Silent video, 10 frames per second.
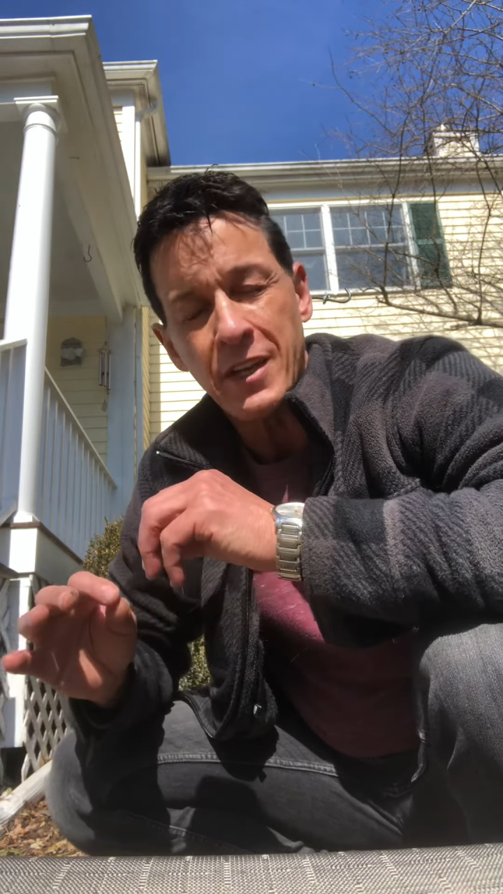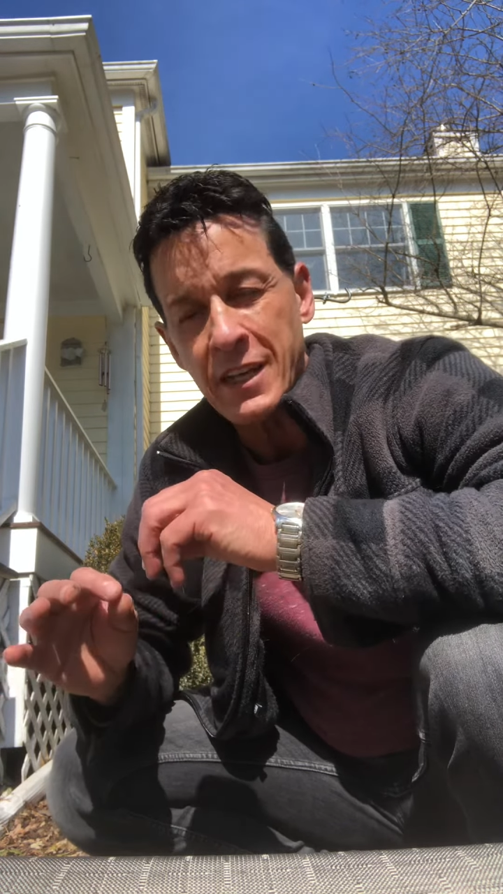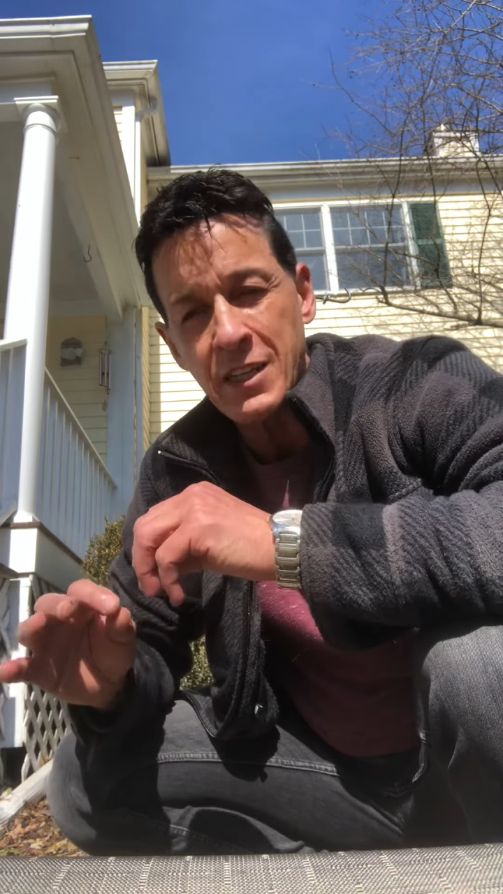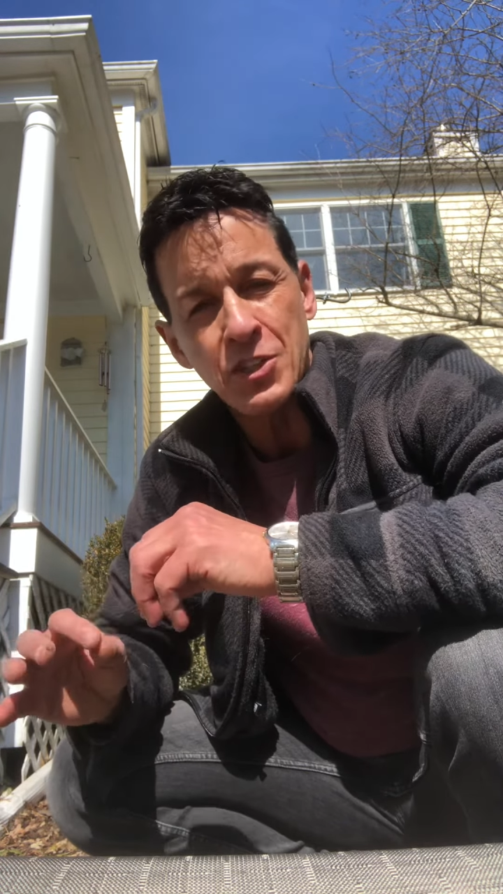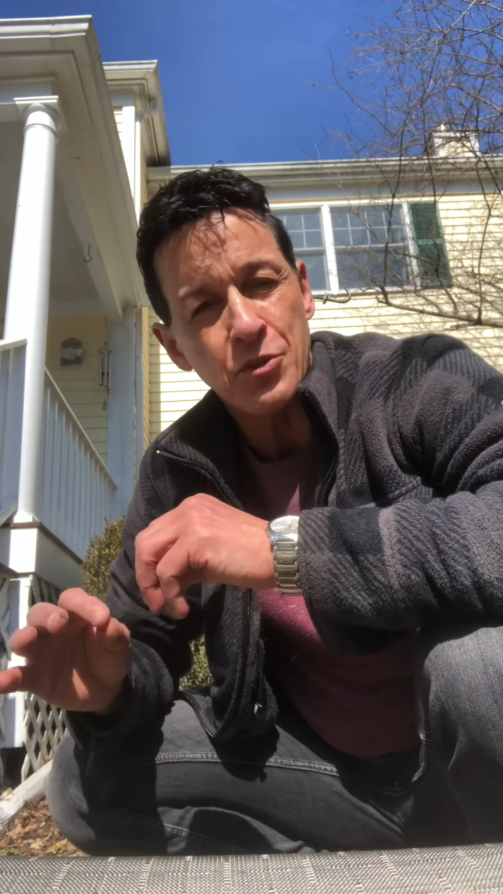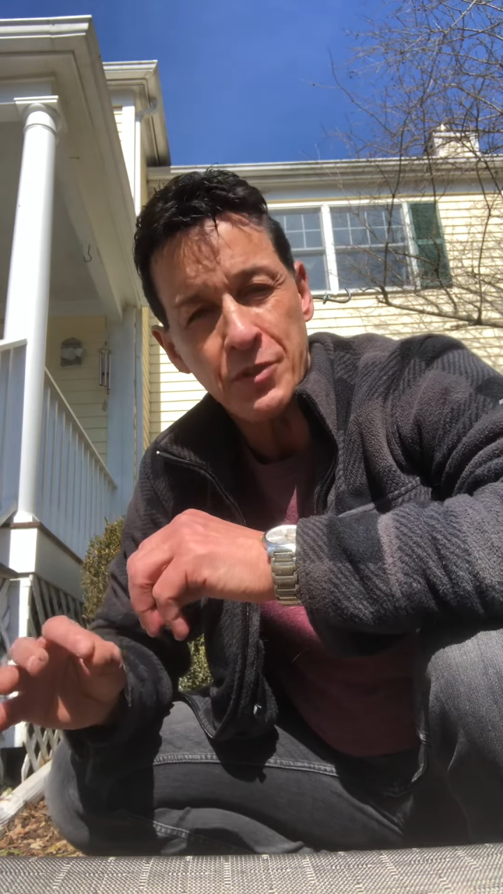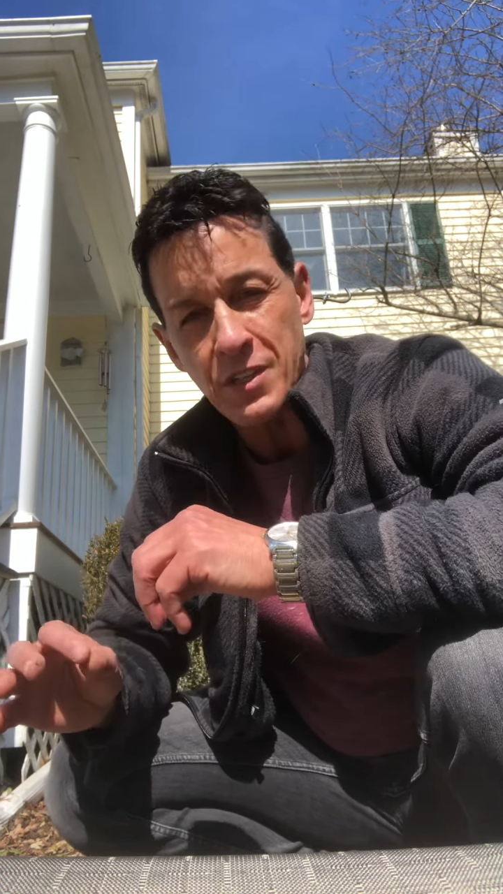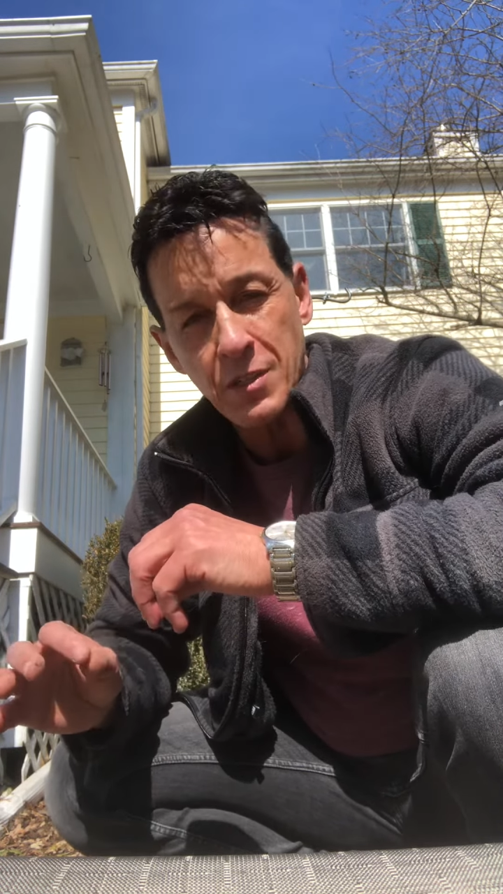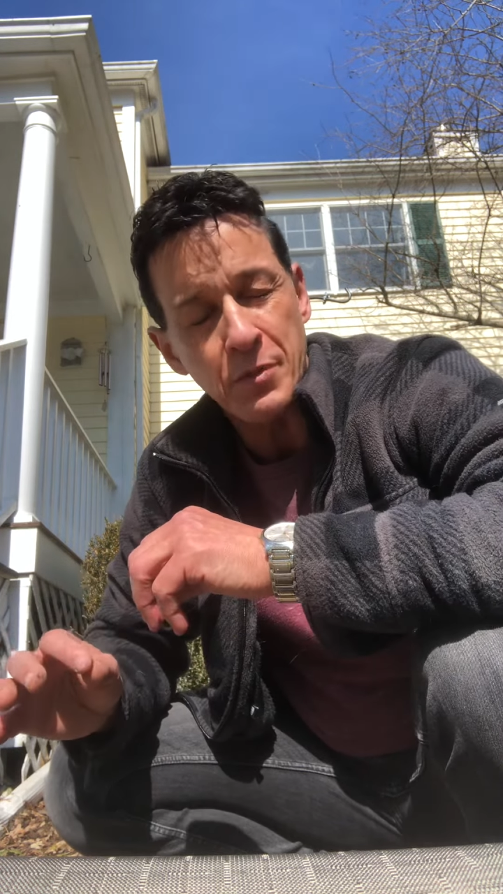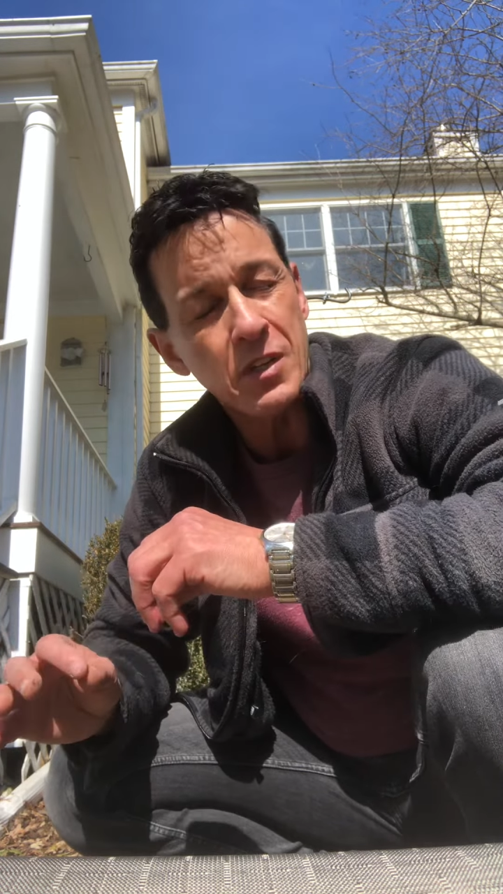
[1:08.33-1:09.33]
any
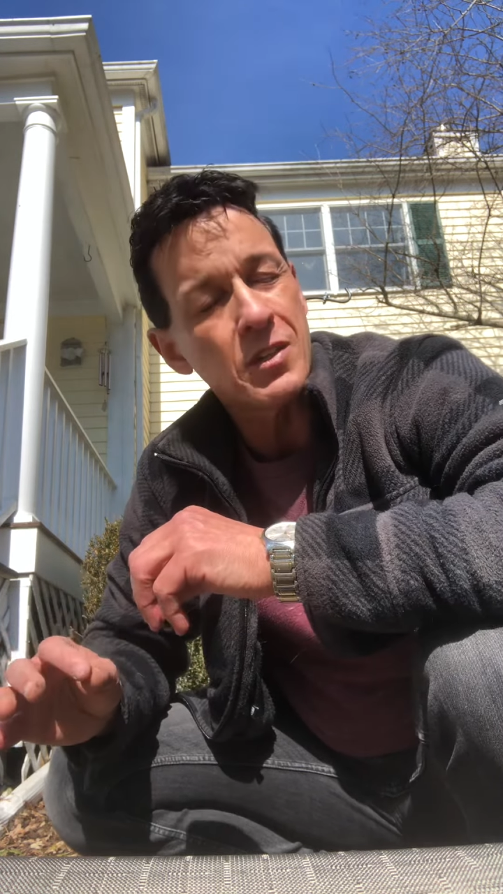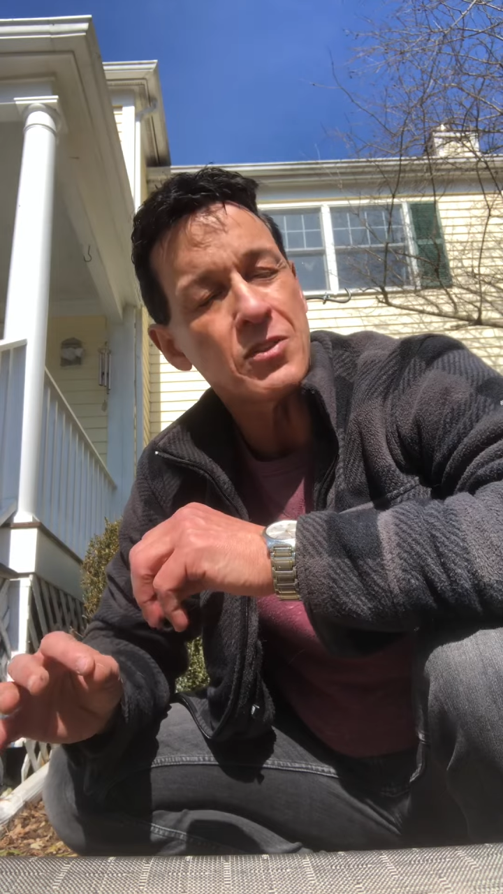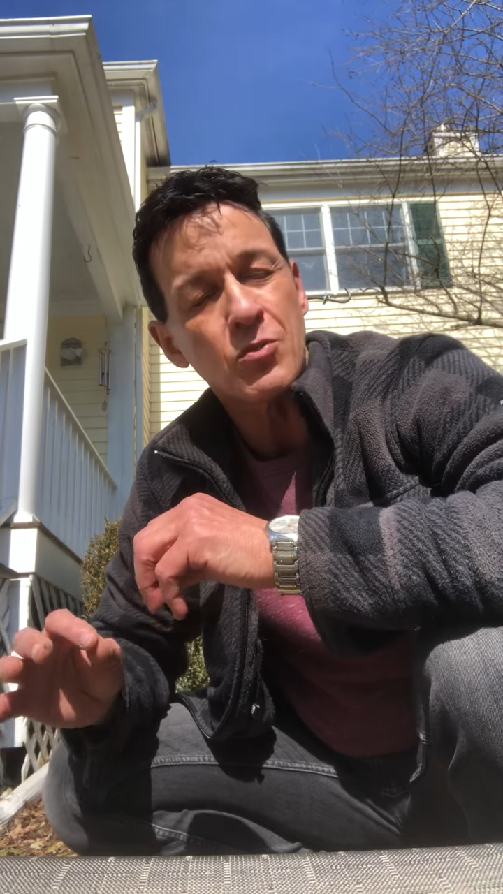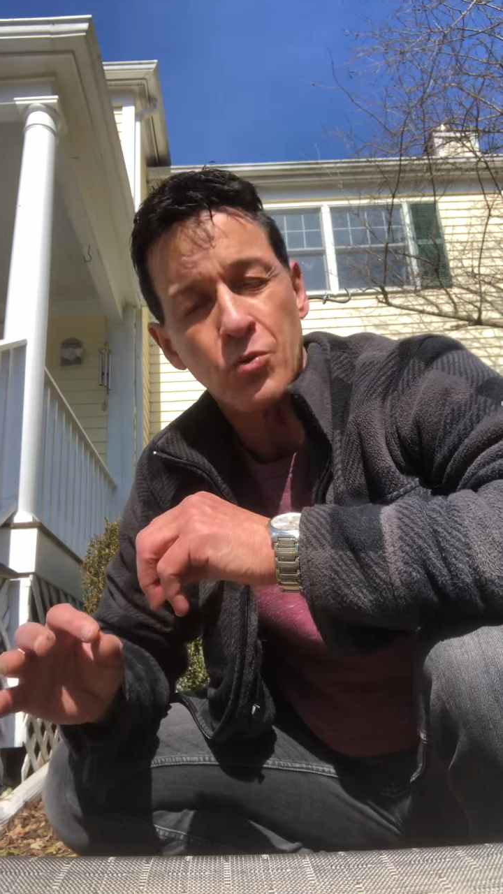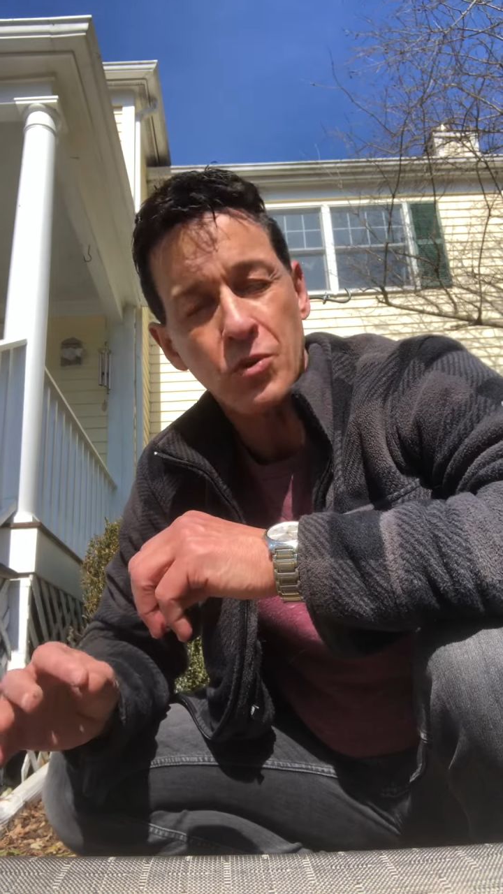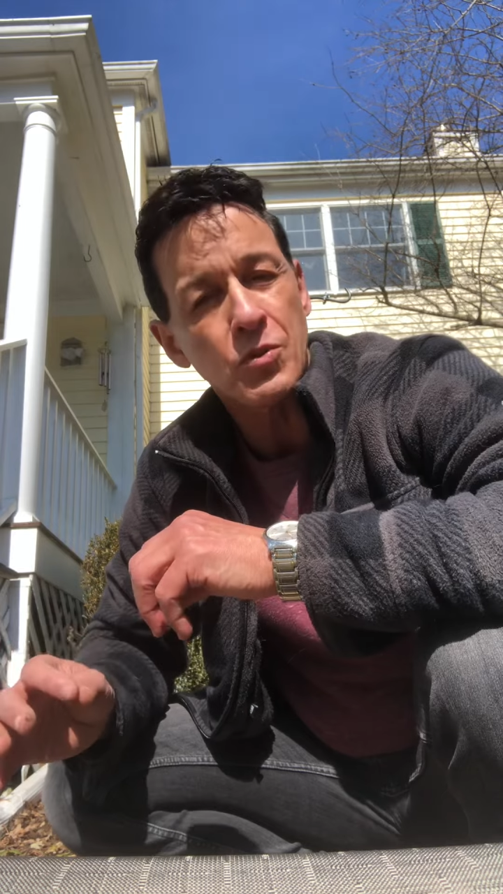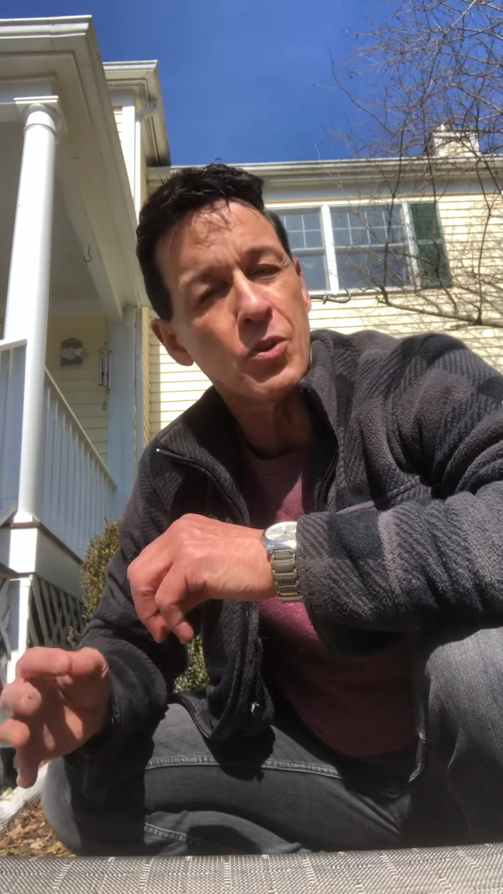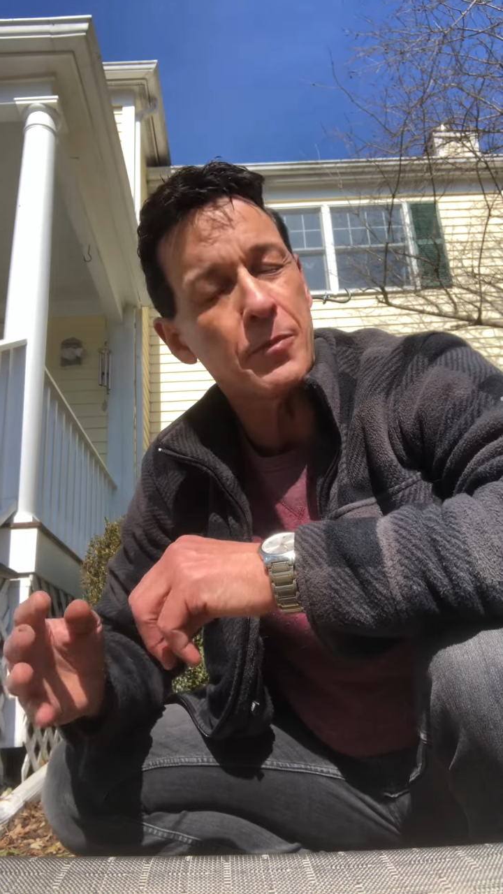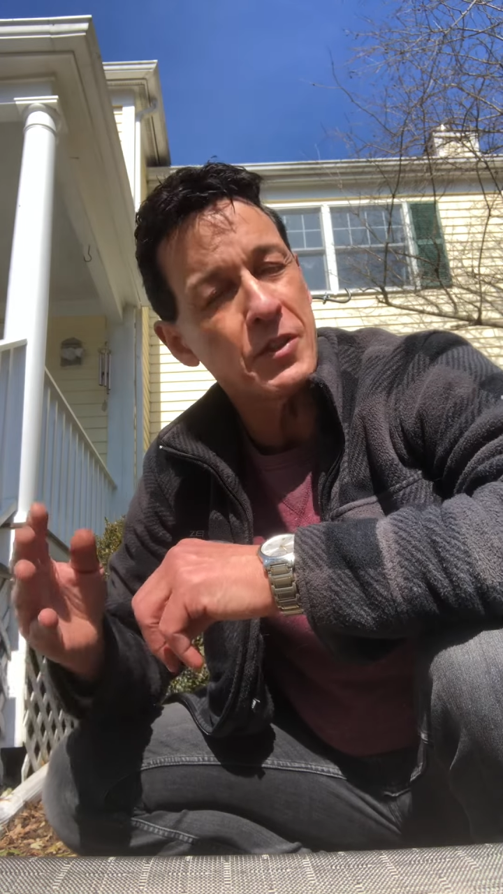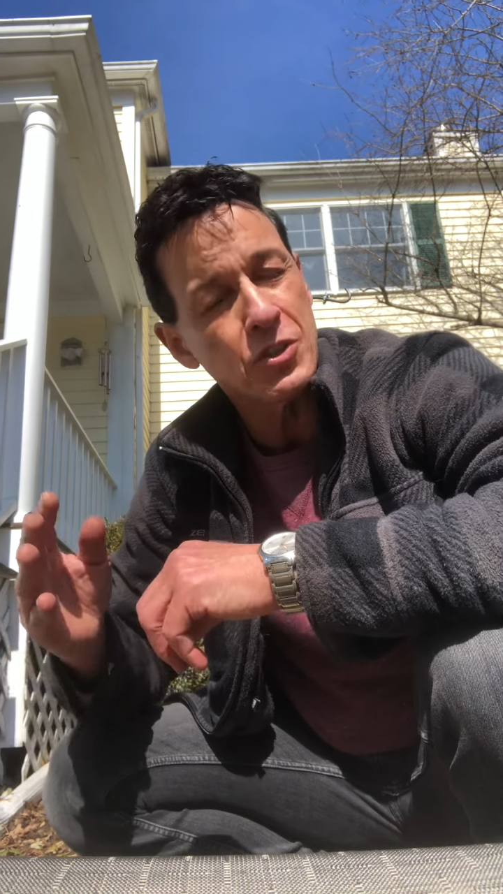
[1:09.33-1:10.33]
trees because squirrels will
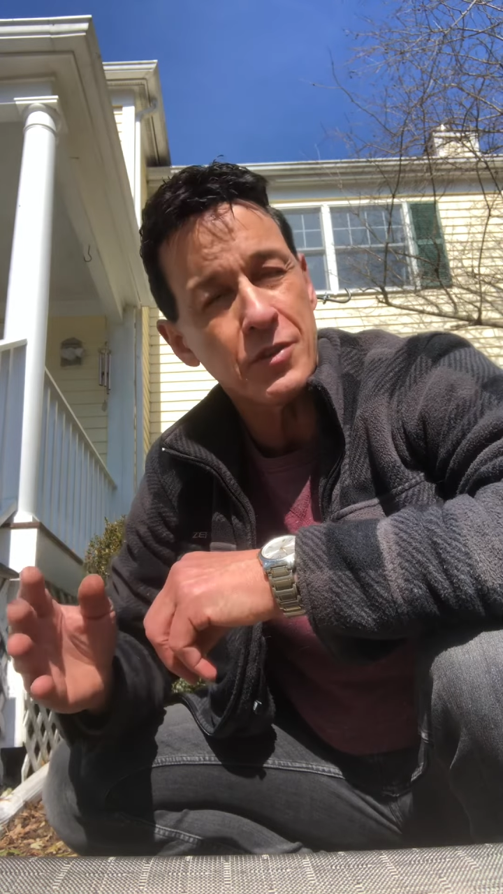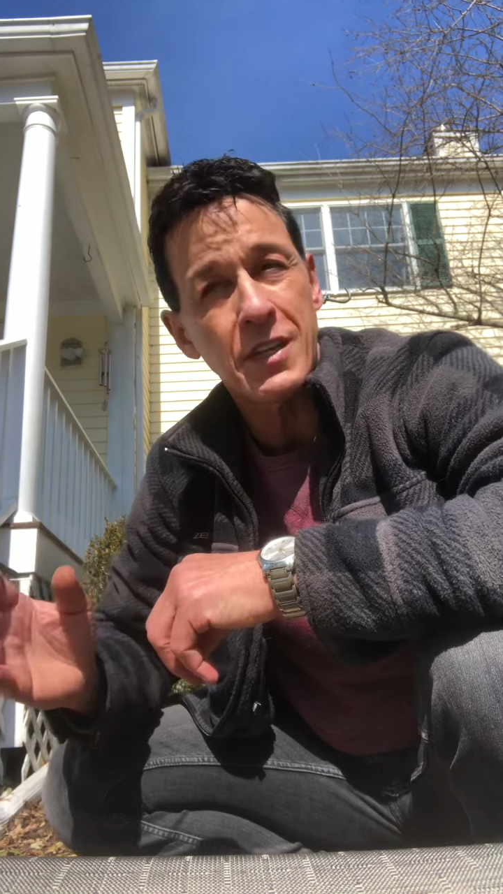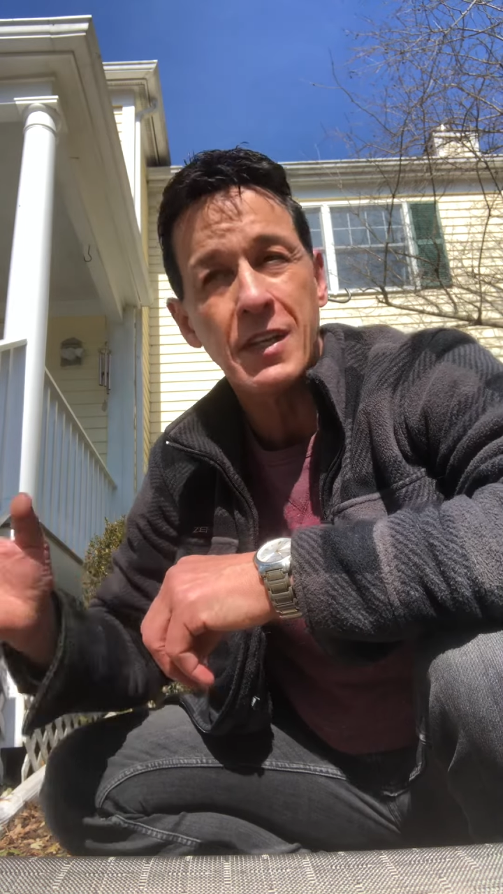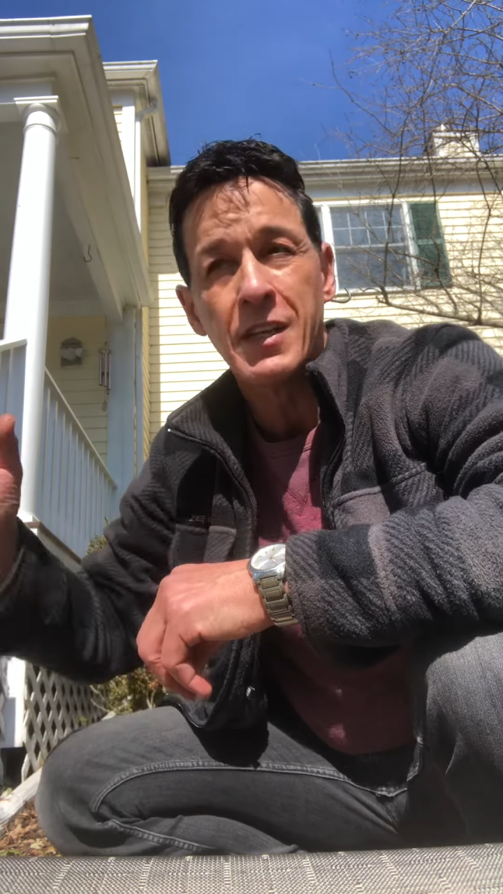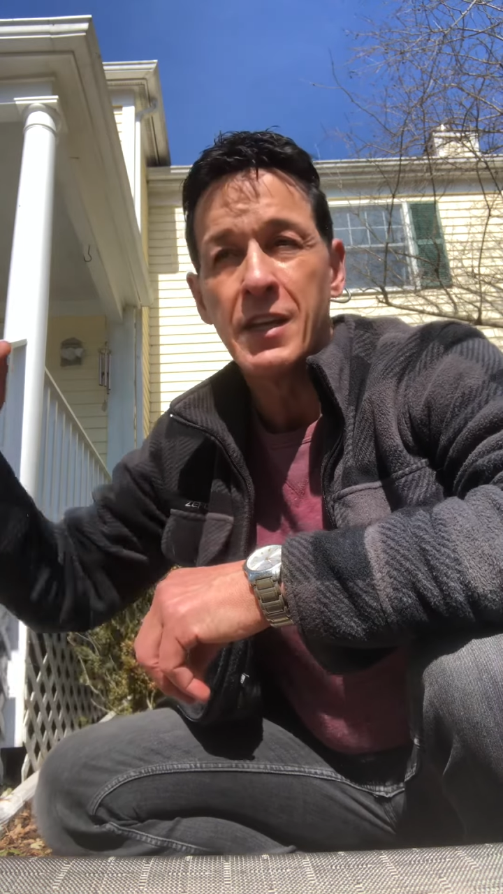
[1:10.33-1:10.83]
go up the tree.